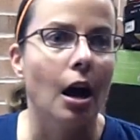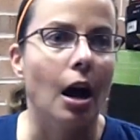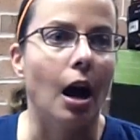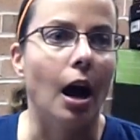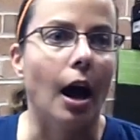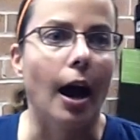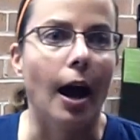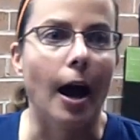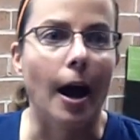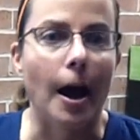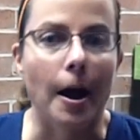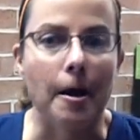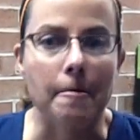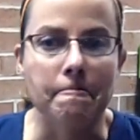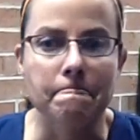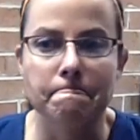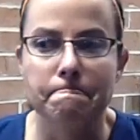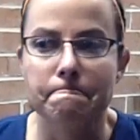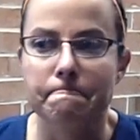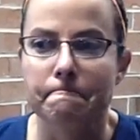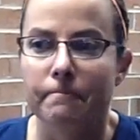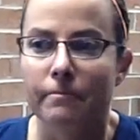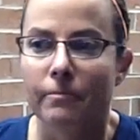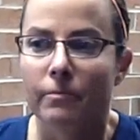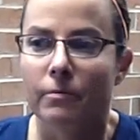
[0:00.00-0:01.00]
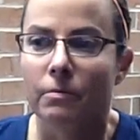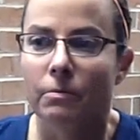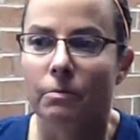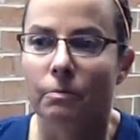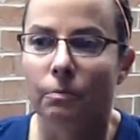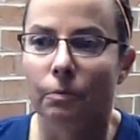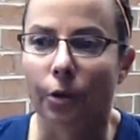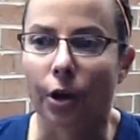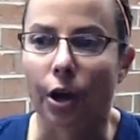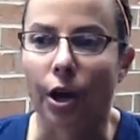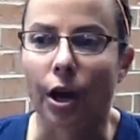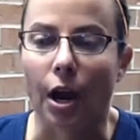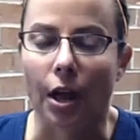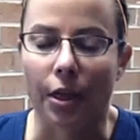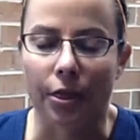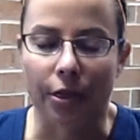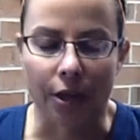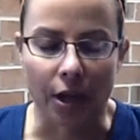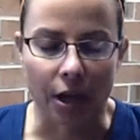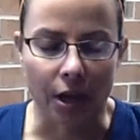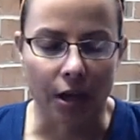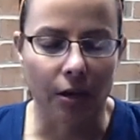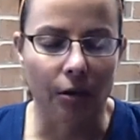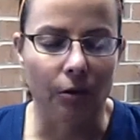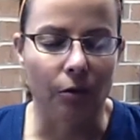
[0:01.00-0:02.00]
But I
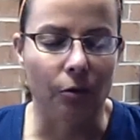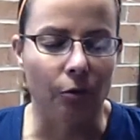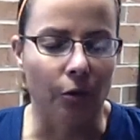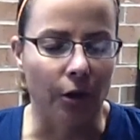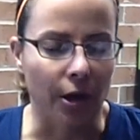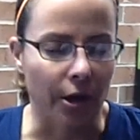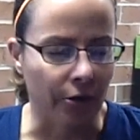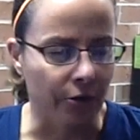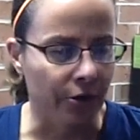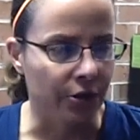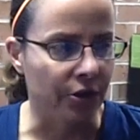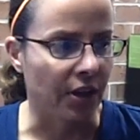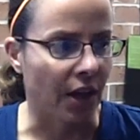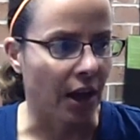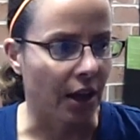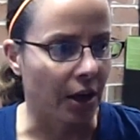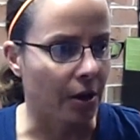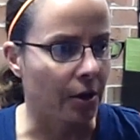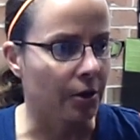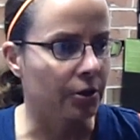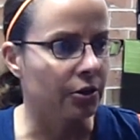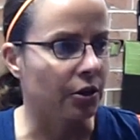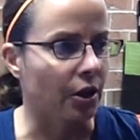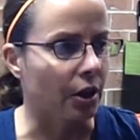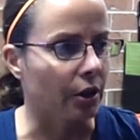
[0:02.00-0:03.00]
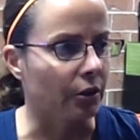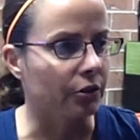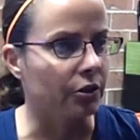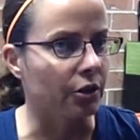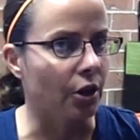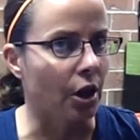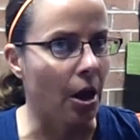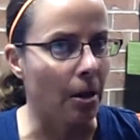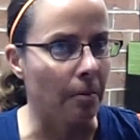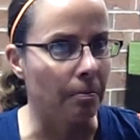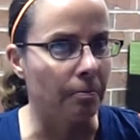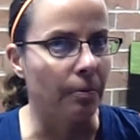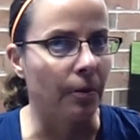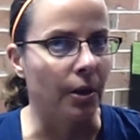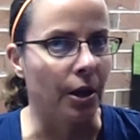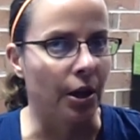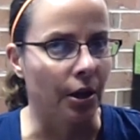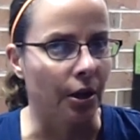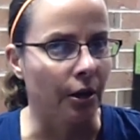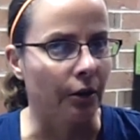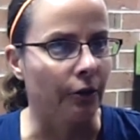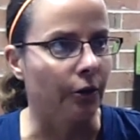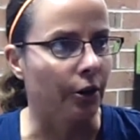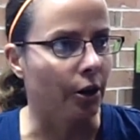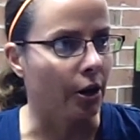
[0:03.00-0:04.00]
think we've set ourselves up
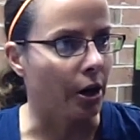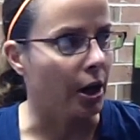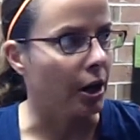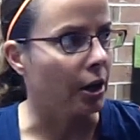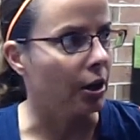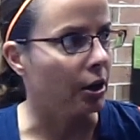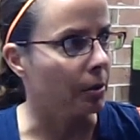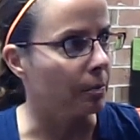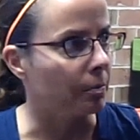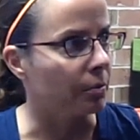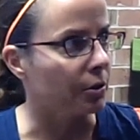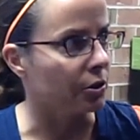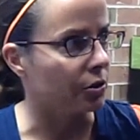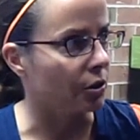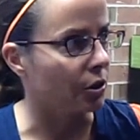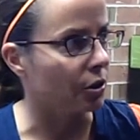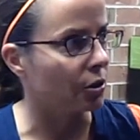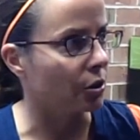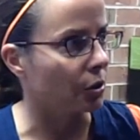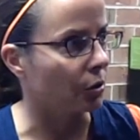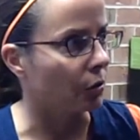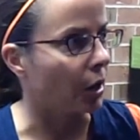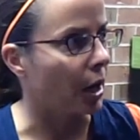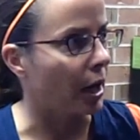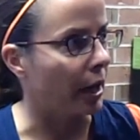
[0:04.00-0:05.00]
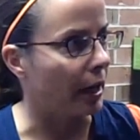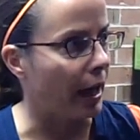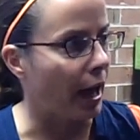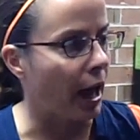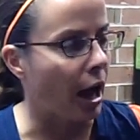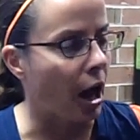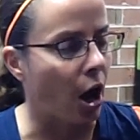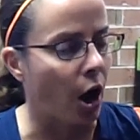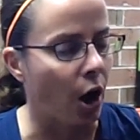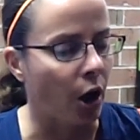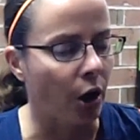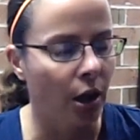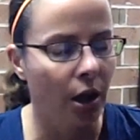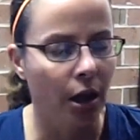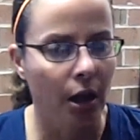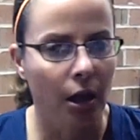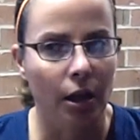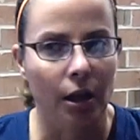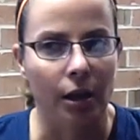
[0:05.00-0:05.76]
in a very good position right now